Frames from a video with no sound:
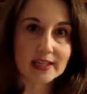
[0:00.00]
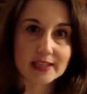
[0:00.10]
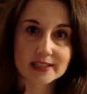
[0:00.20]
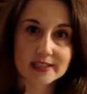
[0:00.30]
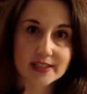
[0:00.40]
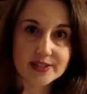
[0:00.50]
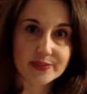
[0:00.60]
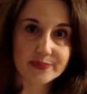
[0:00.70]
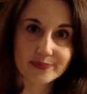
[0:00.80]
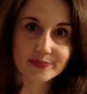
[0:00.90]
And he tells
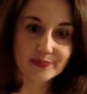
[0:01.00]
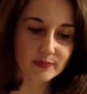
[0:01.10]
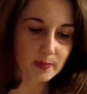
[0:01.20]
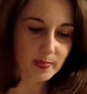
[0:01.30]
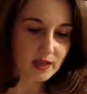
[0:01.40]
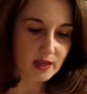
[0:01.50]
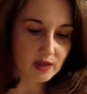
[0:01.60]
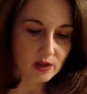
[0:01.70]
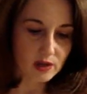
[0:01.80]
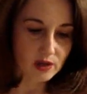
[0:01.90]
him,
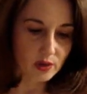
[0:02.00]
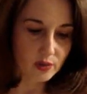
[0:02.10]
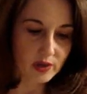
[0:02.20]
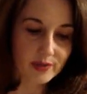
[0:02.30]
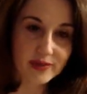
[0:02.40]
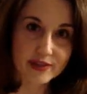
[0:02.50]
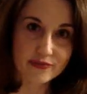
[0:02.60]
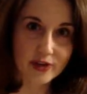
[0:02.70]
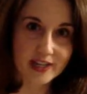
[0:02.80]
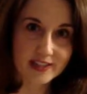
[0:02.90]
"Well, my
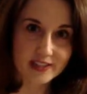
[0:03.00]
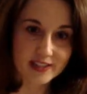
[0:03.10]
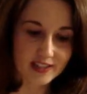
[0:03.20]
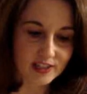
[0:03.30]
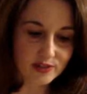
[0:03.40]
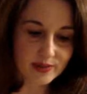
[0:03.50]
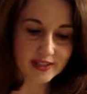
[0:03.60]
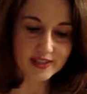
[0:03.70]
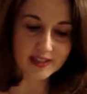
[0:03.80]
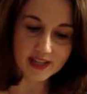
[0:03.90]
friend, you
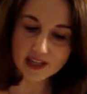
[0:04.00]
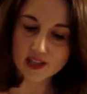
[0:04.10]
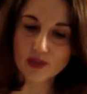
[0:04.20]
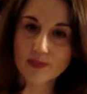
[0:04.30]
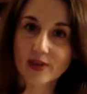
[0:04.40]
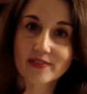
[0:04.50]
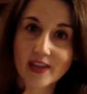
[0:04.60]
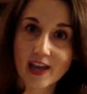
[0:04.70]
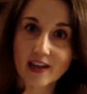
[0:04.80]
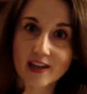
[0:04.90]
hit the nail upon the
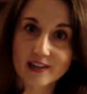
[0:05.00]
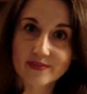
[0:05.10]
head